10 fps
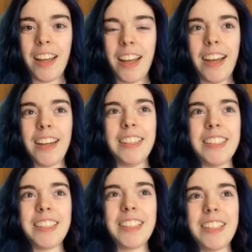and
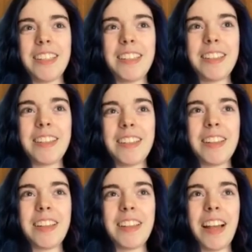
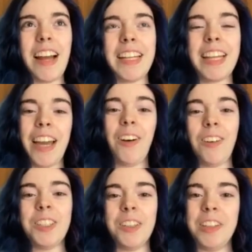I can't
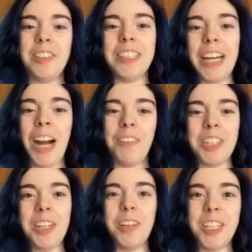also even say how much
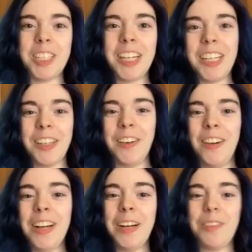I appreciate you
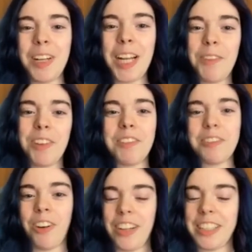putting up with me
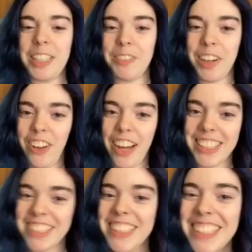falling asleep in class.